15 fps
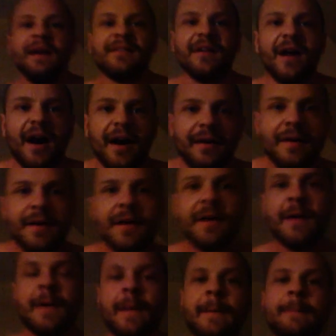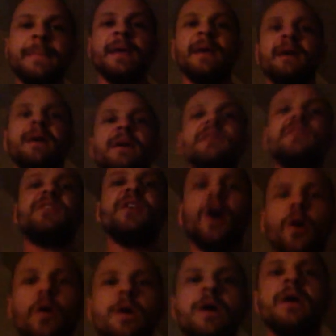It's not.
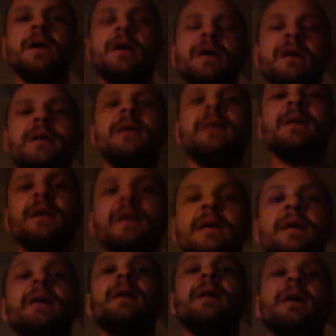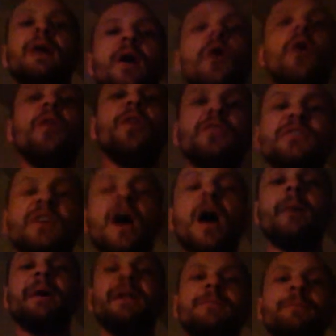So, all those
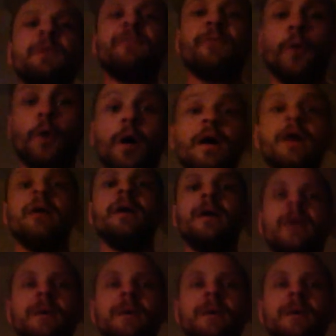comments before,